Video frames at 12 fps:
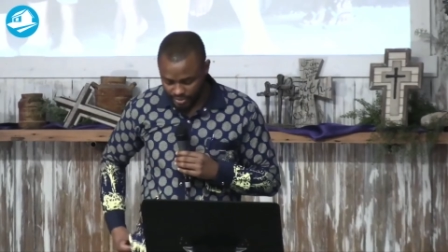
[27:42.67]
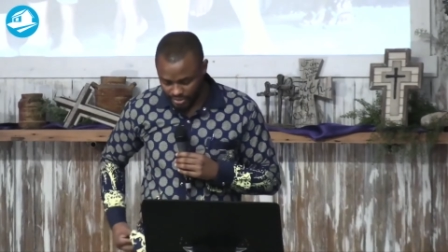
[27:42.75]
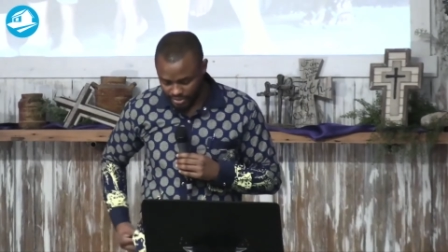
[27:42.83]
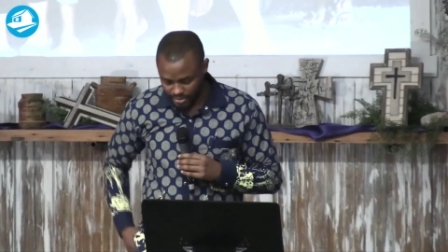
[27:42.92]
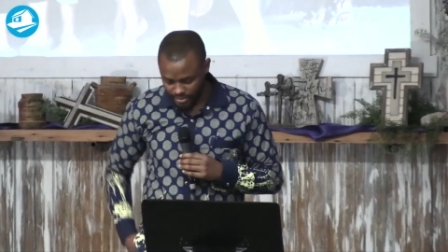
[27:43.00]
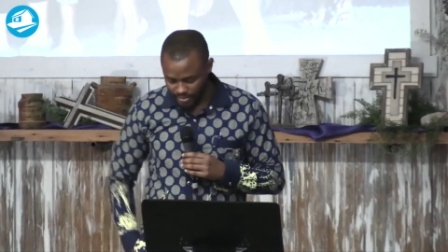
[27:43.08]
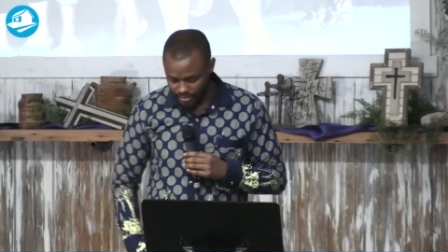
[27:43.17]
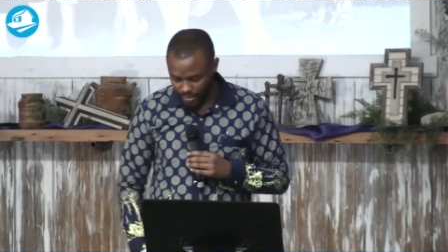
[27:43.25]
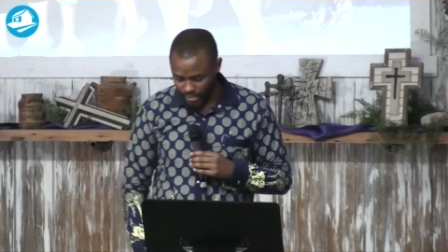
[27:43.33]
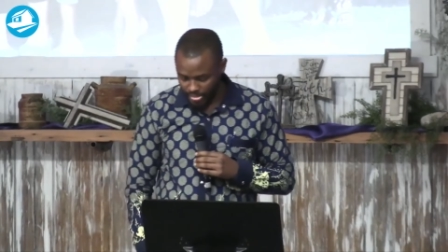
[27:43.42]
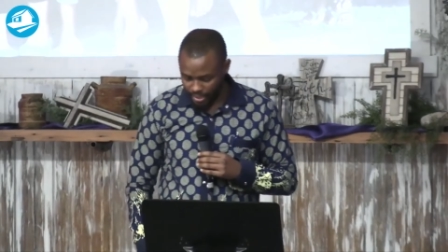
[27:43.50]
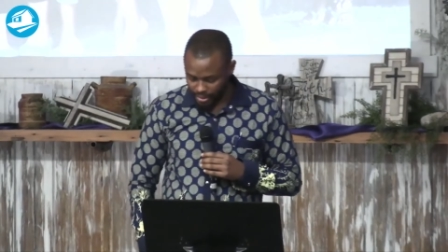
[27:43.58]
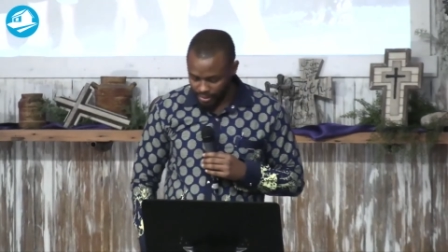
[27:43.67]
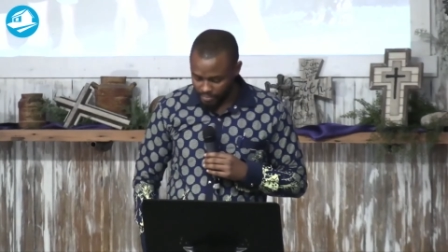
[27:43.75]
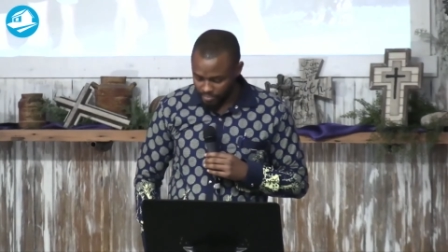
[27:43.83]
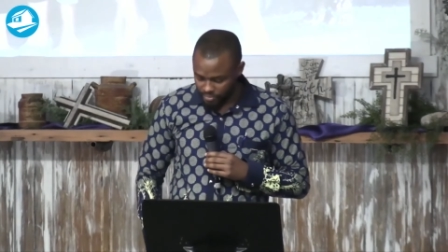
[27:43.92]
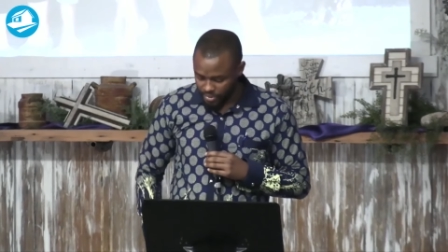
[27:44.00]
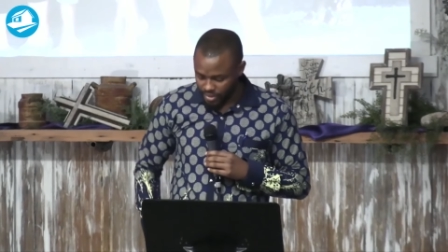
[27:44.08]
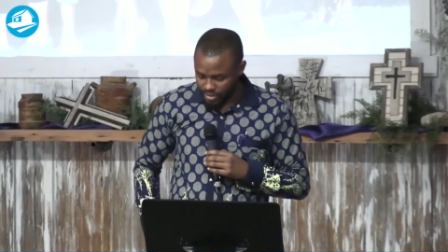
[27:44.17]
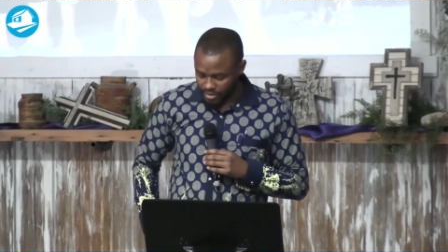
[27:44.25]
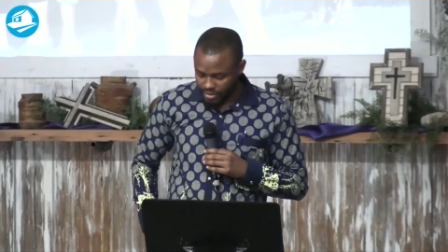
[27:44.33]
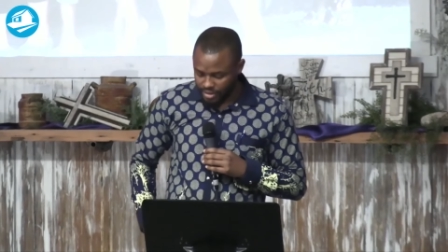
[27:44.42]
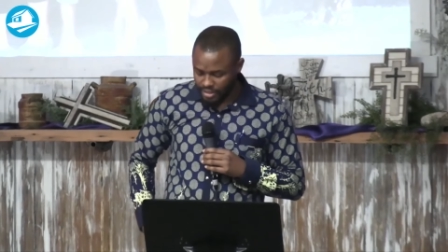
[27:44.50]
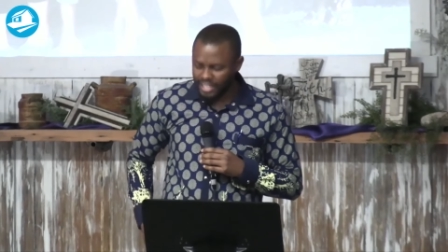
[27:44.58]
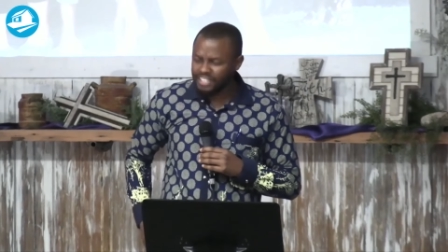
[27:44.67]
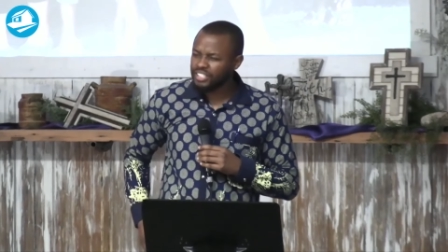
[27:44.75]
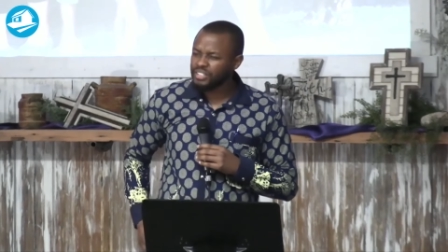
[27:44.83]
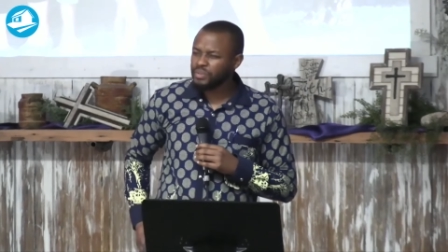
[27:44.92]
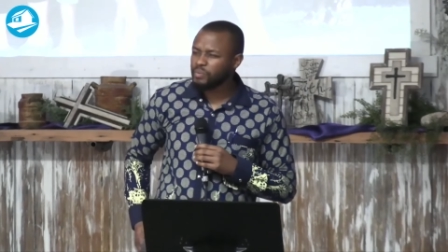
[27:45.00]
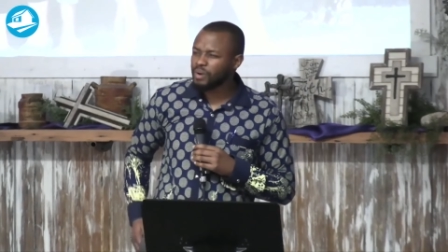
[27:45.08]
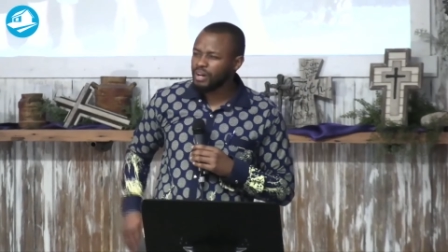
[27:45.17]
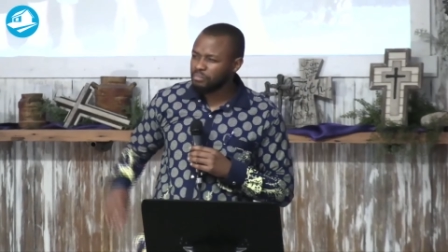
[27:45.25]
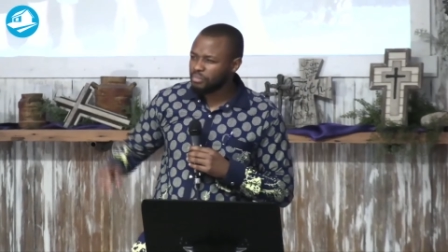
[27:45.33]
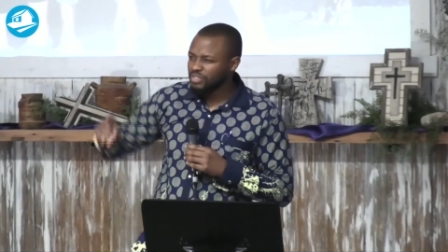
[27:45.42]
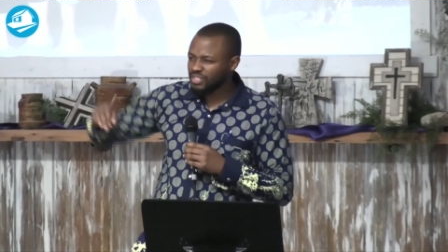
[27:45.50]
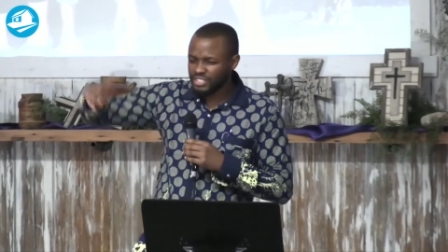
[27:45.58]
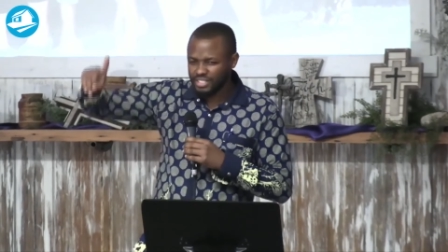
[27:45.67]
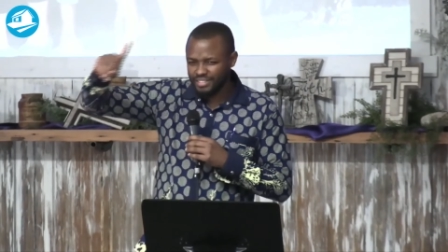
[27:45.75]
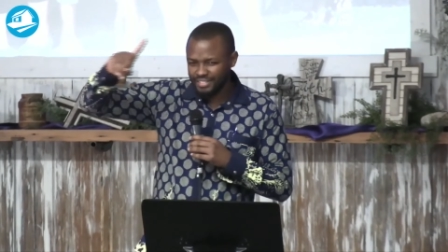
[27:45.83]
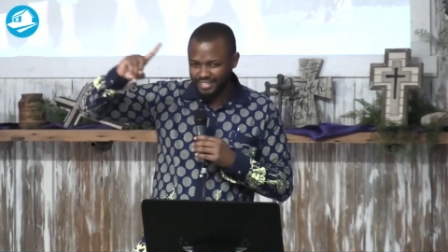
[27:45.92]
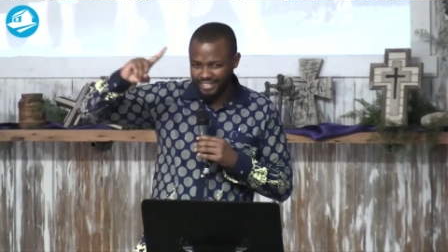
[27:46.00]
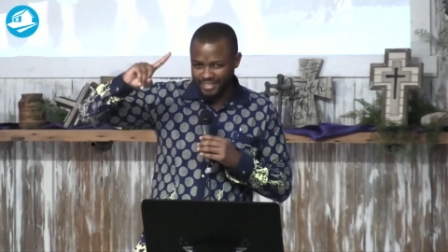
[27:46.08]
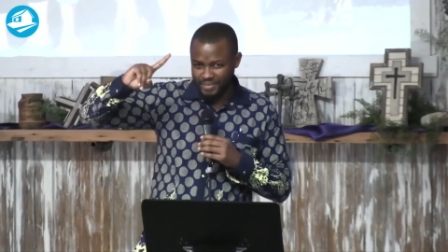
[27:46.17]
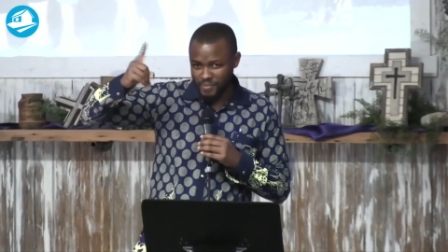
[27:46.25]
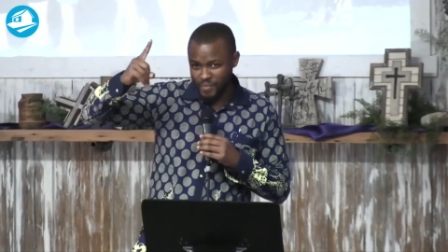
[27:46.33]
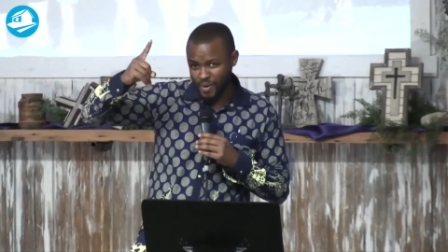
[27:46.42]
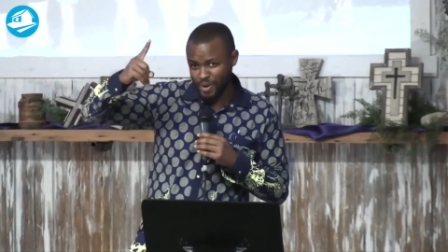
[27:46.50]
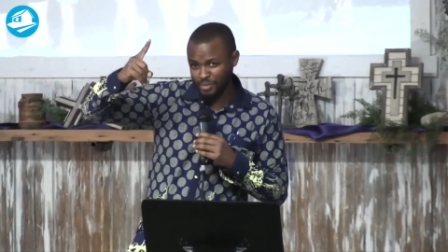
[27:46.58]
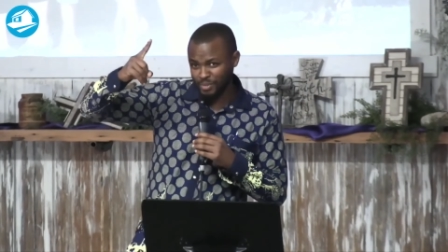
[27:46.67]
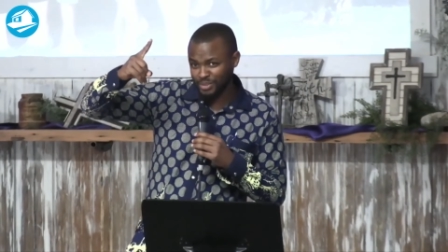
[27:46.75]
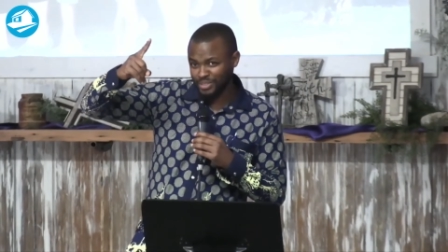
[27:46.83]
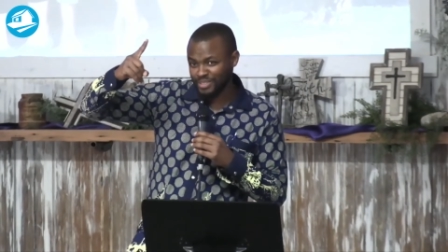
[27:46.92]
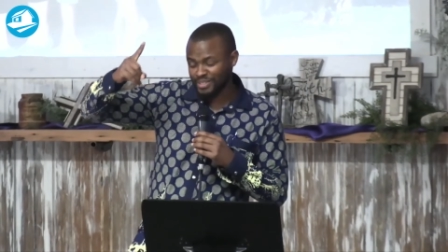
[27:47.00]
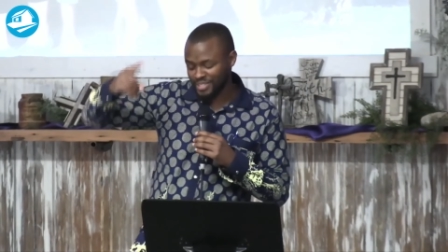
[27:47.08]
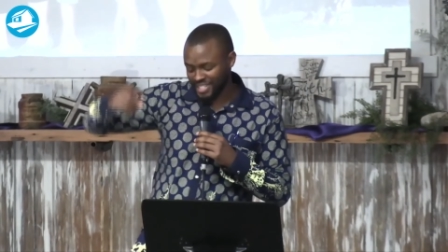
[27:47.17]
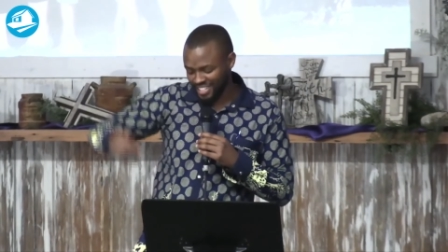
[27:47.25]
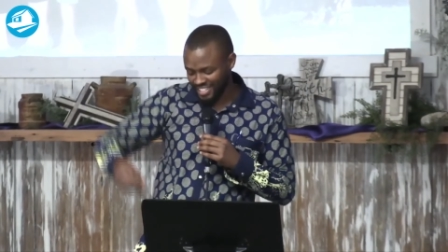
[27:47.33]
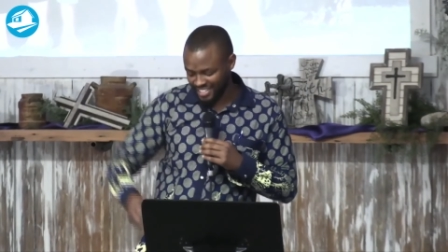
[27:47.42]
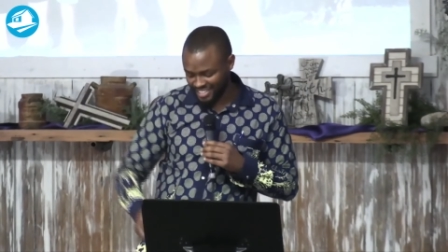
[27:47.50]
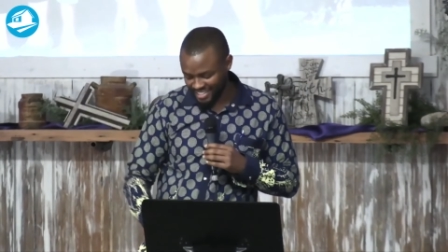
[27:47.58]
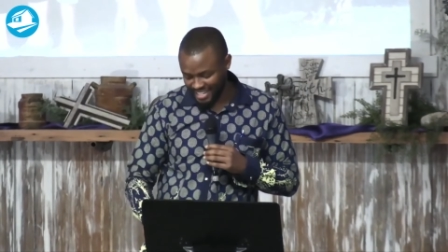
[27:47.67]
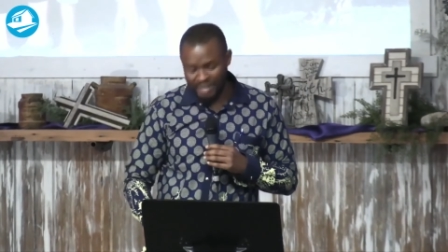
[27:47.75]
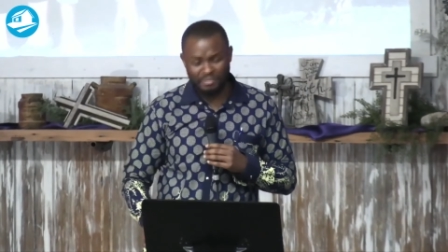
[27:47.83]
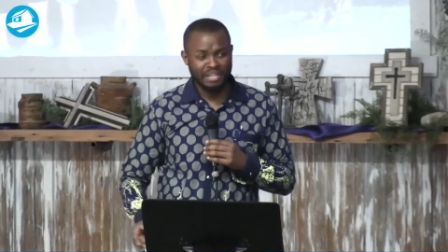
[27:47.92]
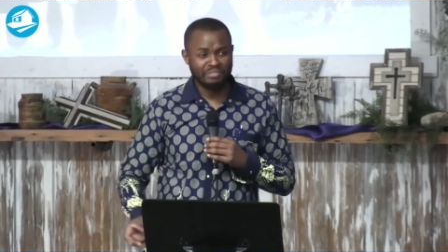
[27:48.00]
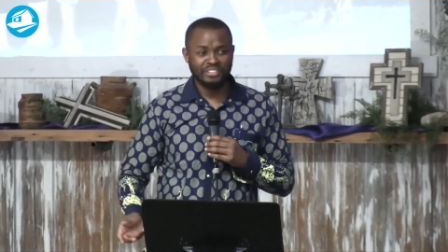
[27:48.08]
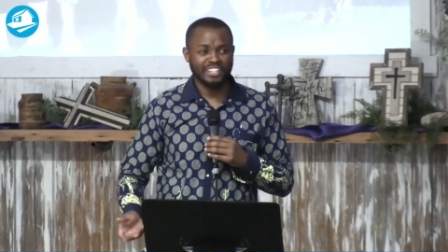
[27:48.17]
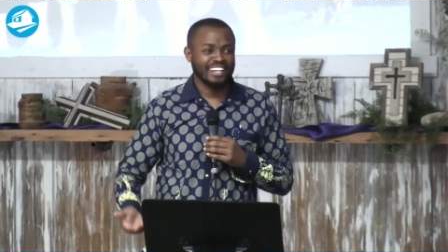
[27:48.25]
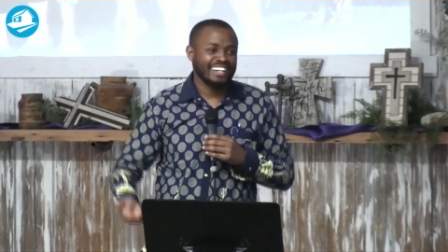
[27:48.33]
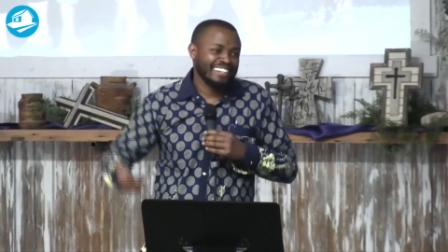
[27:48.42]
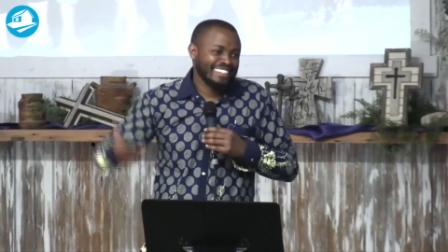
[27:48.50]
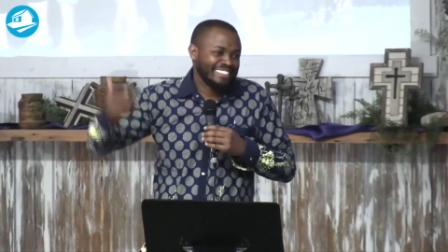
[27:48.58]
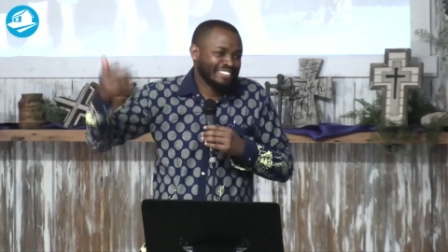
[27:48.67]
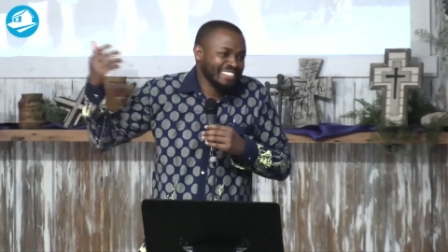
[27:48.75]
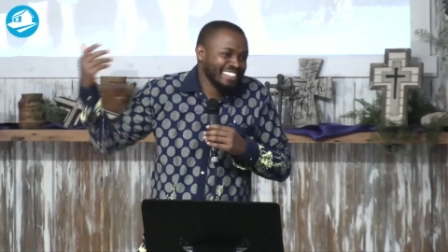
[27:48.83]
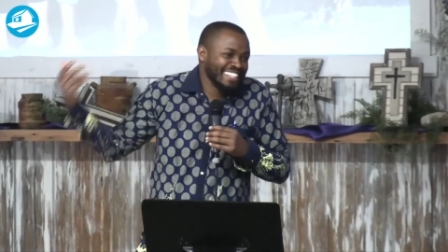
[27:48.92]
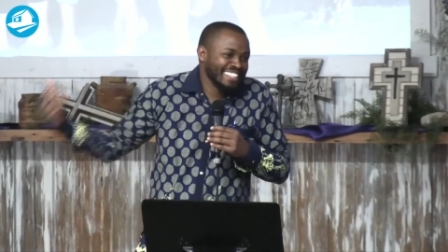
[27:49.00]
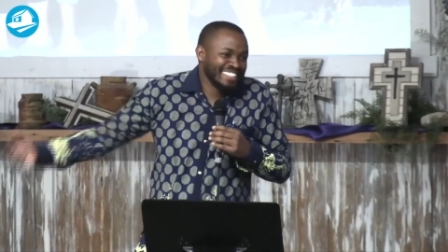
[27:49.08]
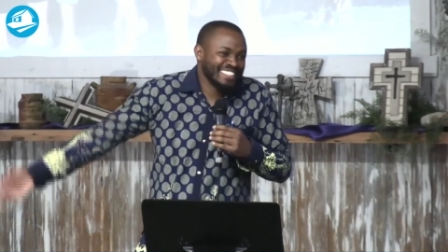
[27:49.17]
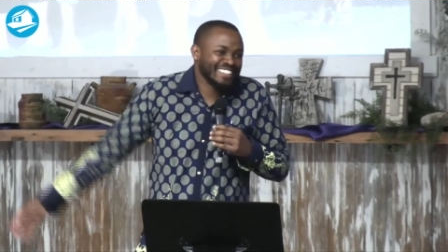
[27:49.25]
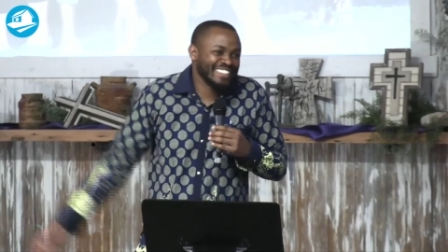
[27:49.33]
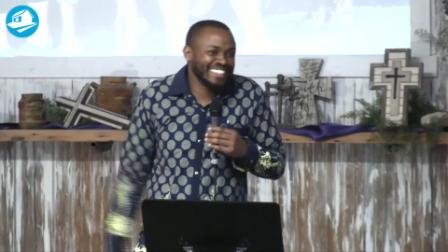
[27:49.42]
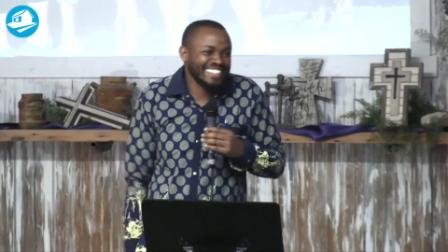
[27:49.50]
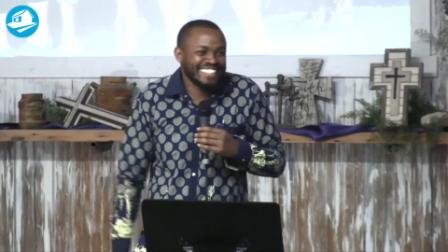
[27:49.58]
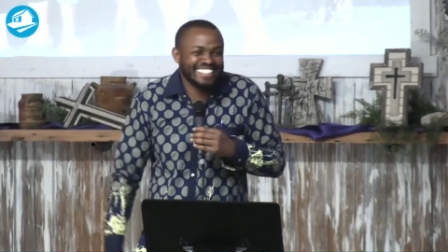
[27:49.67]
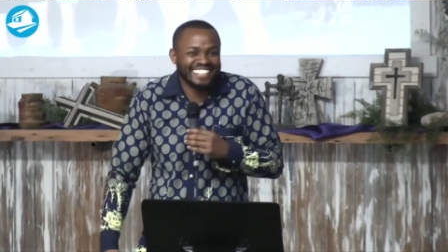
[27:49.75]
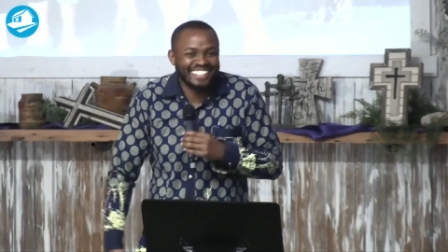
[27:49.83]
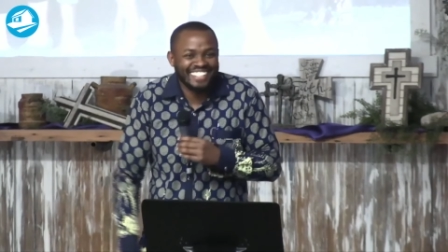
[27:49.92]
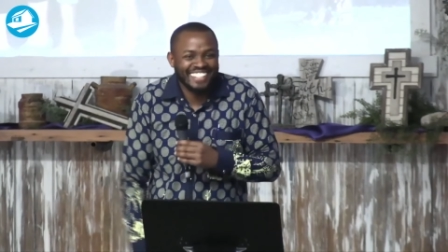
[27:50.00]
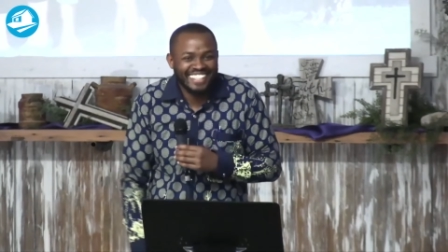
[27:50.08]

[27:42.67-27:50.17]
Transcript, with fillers: So, can I tell you one more, just one more story? I'm African. We tell stories,